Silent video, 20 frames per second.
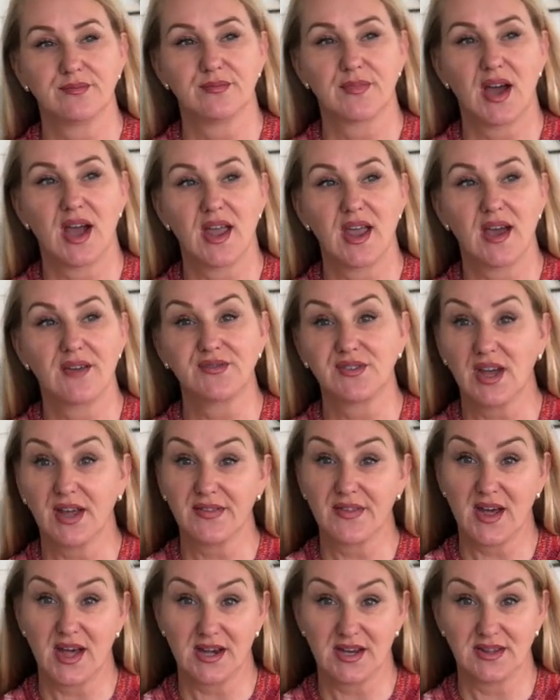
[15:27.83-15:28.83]
I have
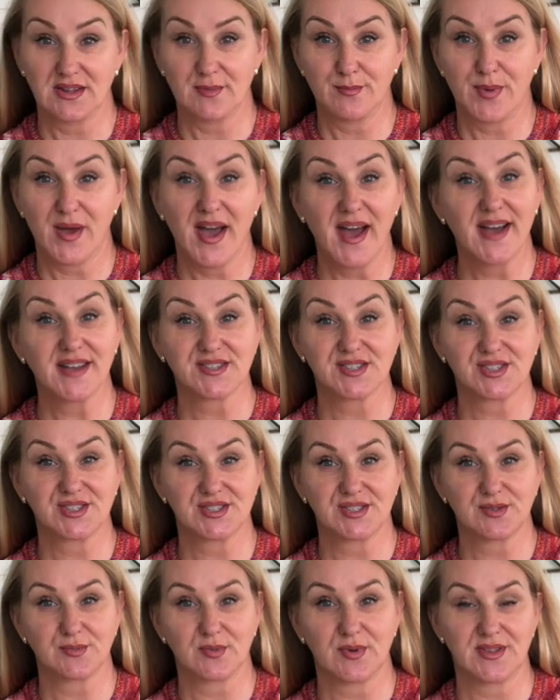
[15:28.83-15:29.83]
done that in the
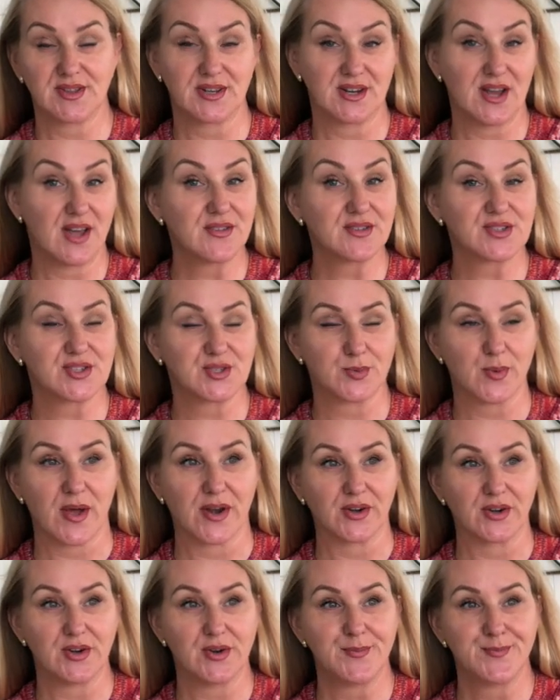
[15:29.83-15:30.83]
past with another
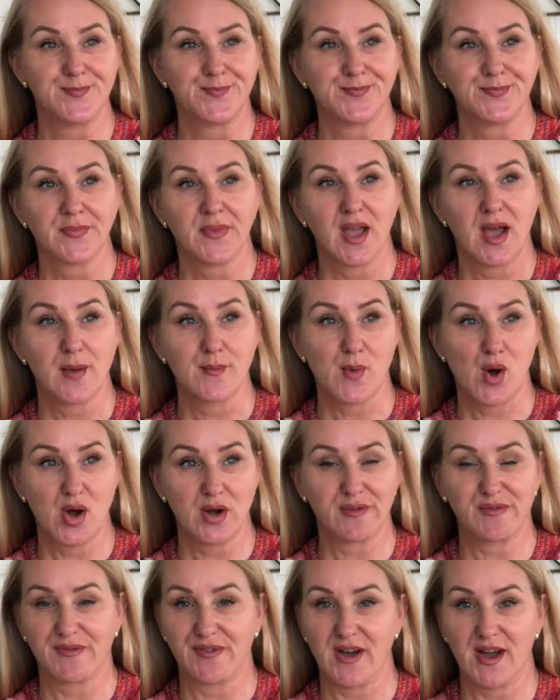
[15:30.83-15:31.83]
sweater. I
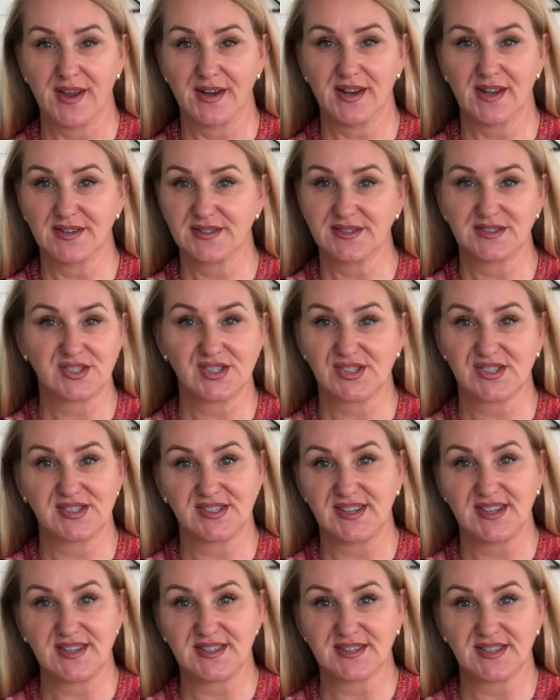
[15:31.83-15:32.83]
modified it and just
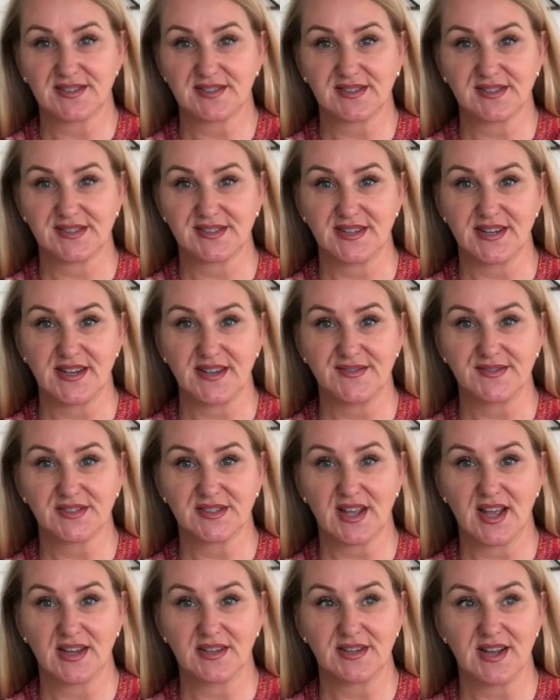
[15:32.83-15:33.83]
steeked the sleeves.
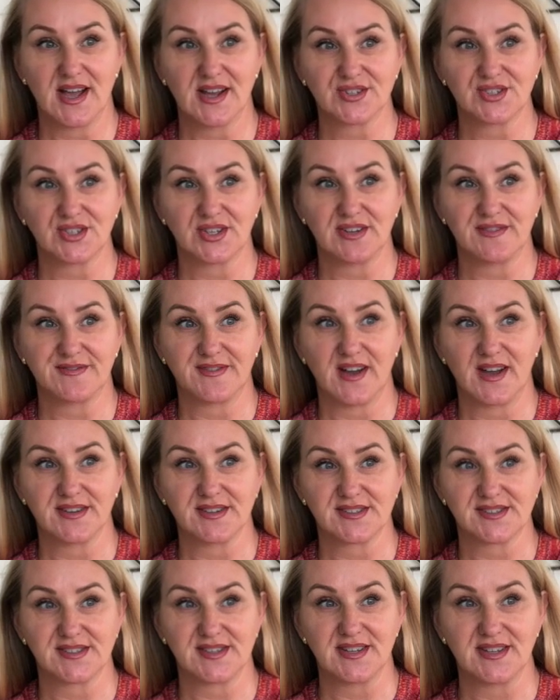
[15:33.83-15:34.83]
I actually find
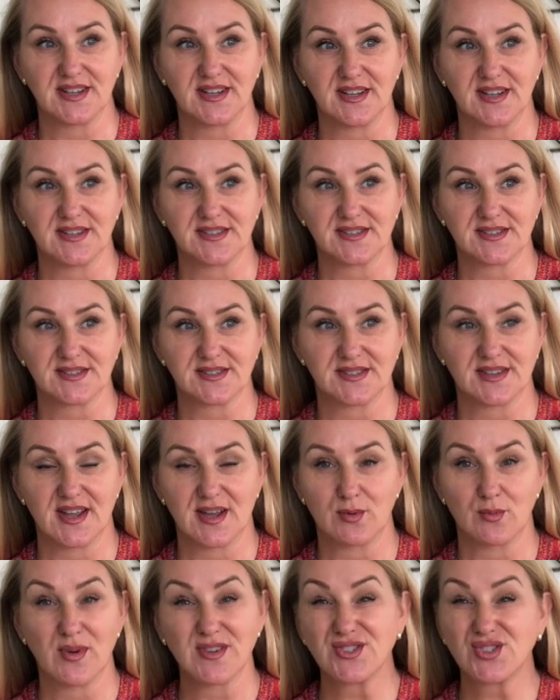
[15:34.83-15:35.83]
steeking is
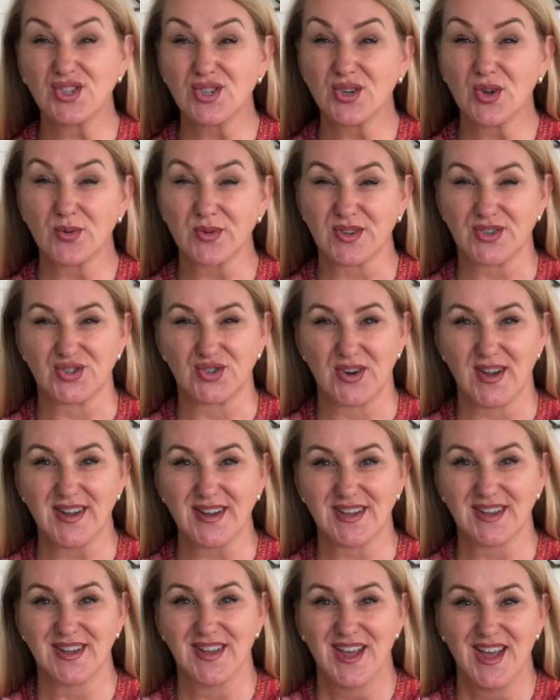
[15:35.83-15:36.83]
now, once you know the
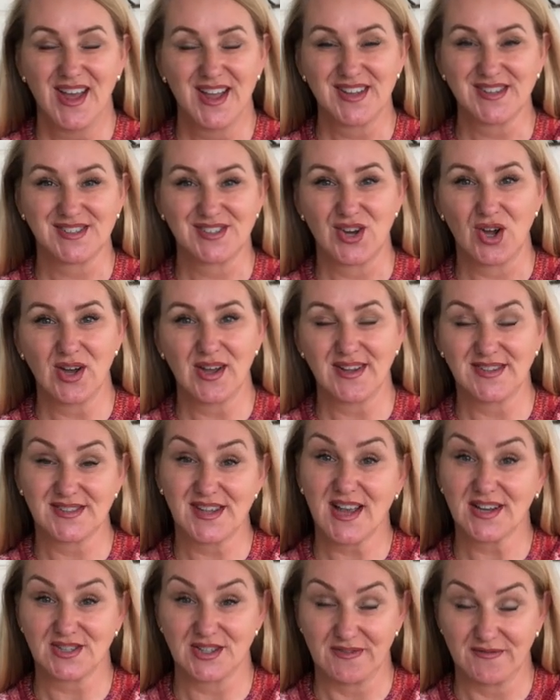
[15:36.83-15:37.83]
trick, it's
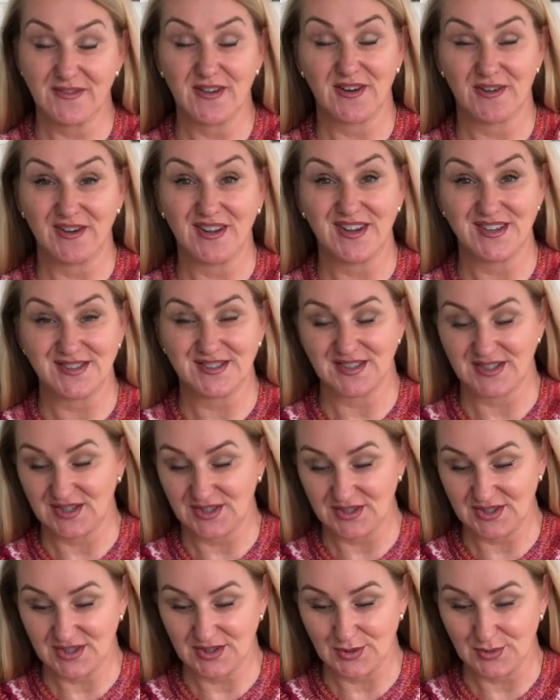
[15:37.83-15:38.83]
actually very easy to
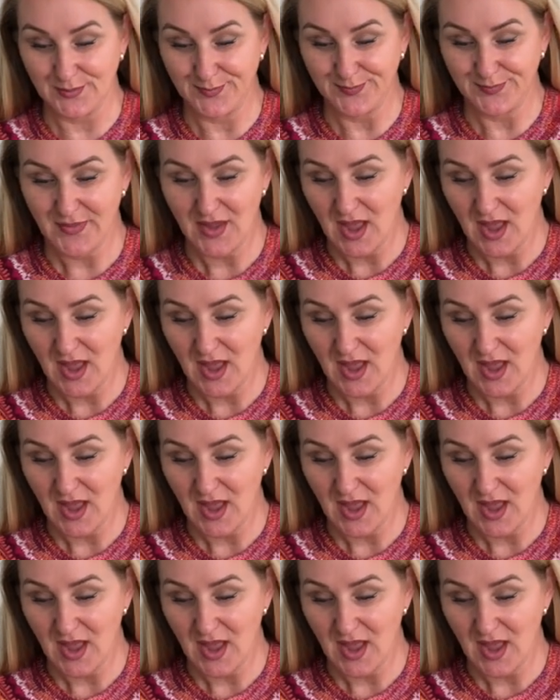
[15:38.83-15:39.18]
do.